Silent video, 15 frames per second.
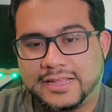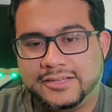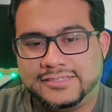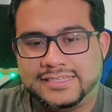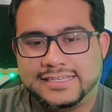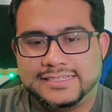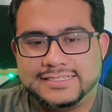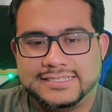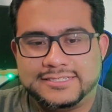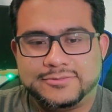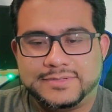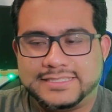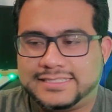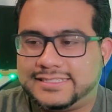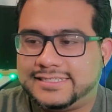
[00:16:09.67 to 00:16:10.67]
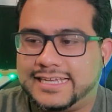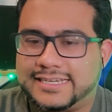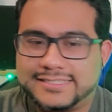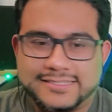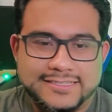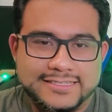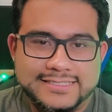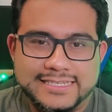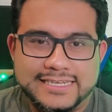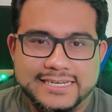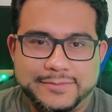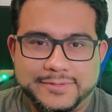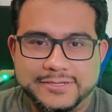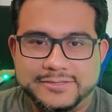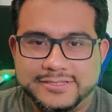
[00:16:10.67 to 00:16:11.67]
was like, is this what sex on the
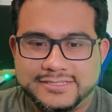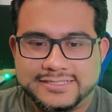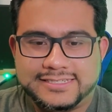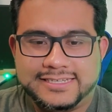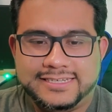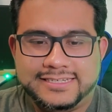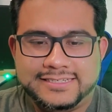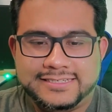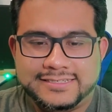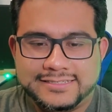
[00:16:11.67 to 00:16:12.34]
CW looks like?